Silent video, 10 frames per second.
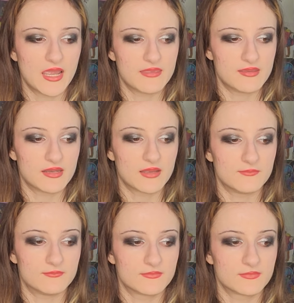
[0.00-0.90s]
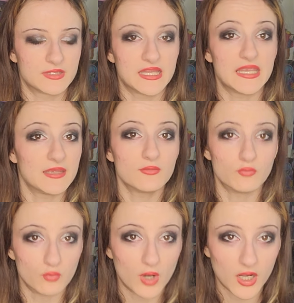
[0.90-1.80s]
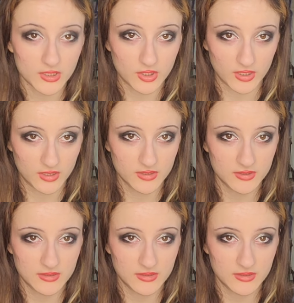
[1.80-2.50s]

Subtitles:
And then I'm in water.